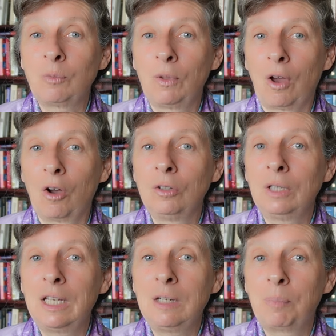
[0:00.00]
with
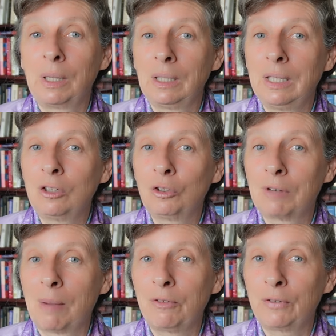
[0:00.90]
only political
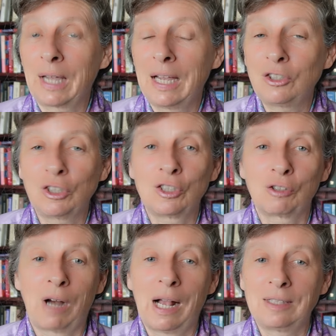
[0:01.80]
ramifications
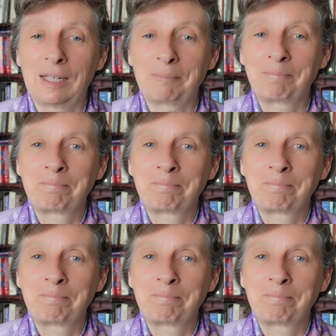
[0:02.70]
arising.